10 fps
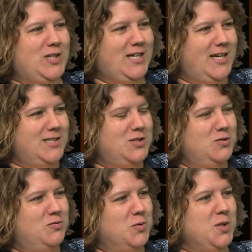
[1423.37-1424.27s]
and I had to
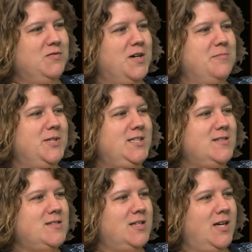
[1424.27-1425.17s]
do 45
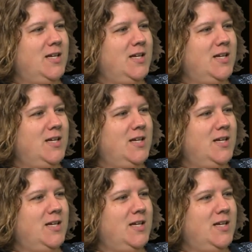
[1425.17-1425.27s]
minutes